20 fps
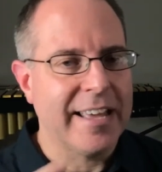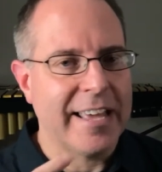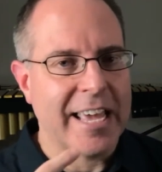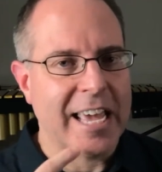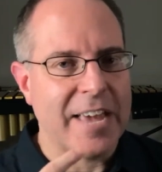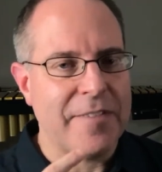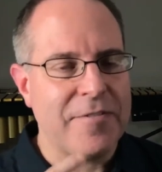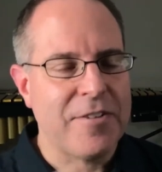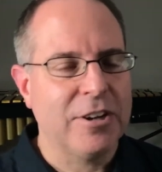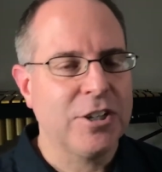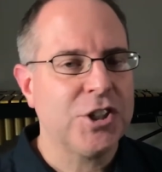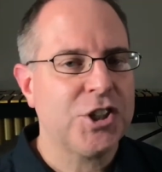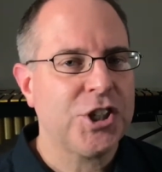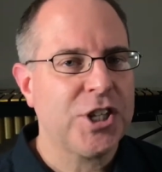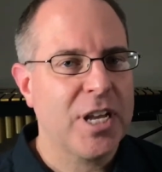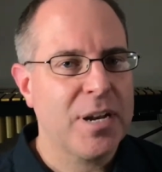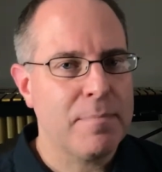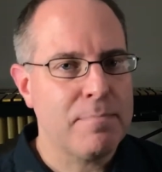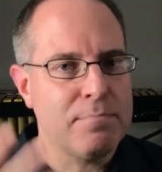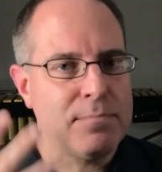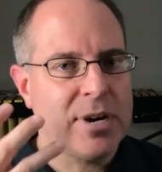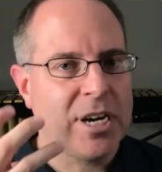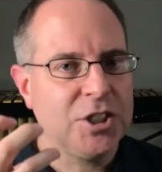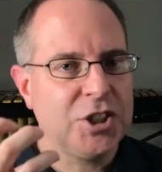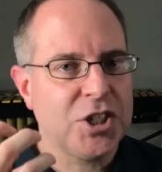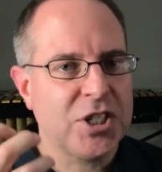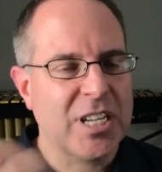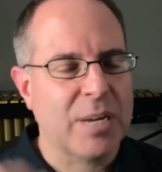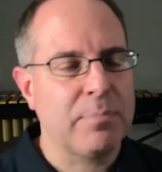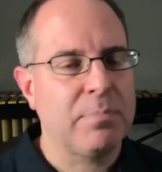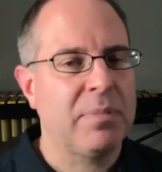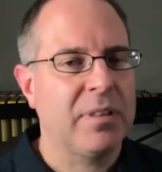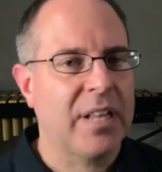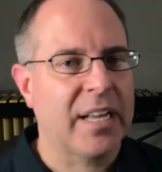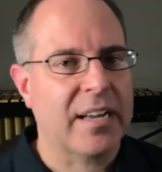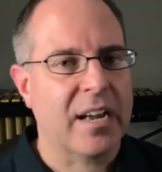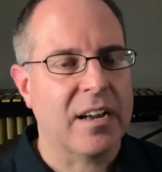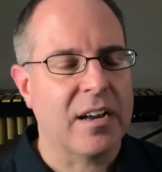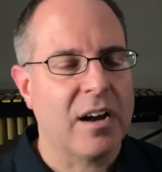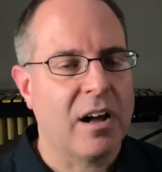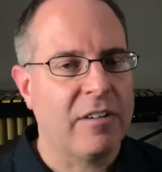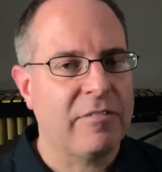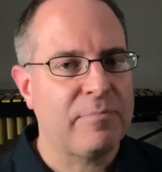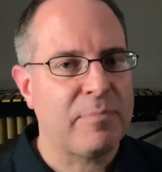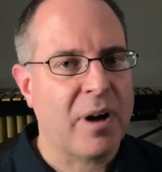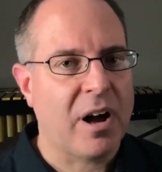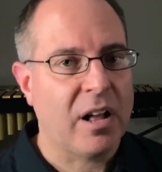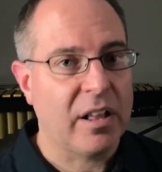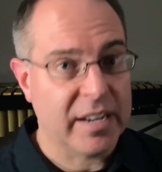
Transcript: If your chin bunches up like a golf ball